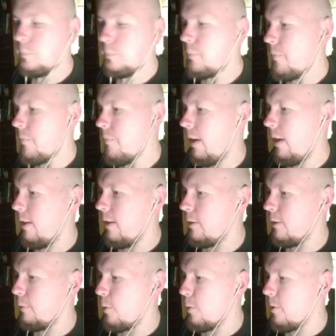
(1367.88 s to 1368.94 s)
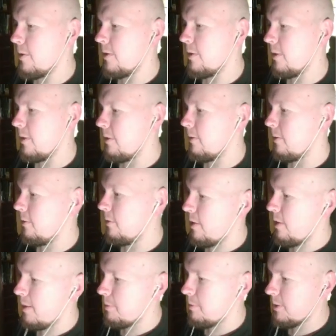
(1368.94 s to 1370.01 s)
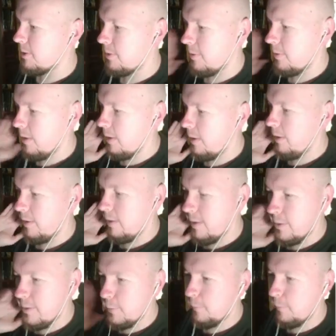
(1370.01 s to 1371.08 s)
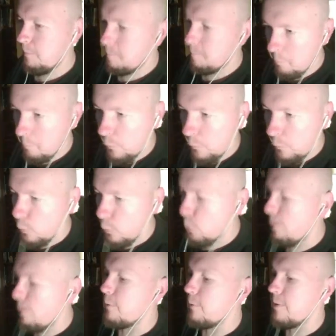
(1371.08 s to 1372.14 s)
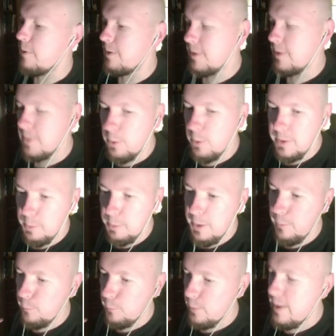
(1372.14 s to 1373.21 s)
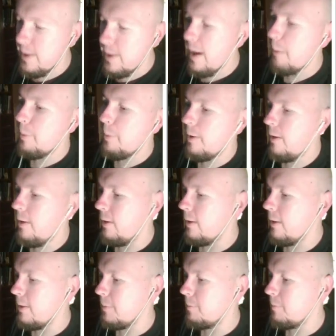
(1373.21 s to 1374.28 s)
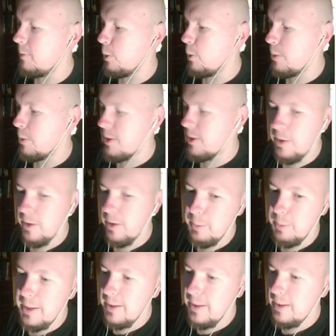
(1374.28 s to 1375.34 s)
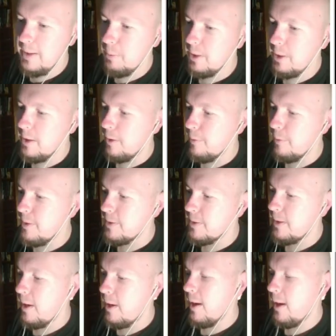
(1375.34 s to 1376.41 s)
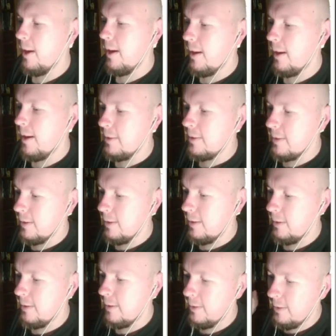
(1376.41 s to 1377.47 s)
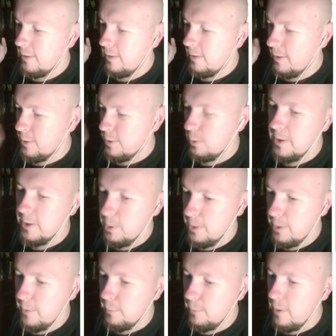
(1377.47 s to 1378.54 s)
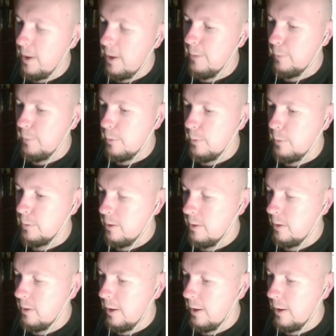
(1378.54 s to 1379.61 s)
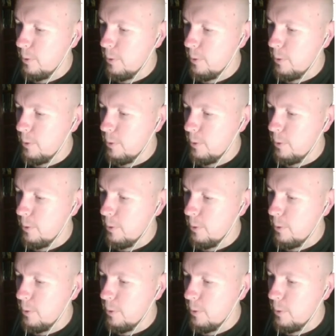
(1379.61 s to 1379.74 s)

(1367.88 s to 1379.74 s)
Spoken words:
And of course, James, he gets full credit for this. It's going to be a free app. Nobody's trying to make any money off this. And he's only doing it for iPhone, iOS.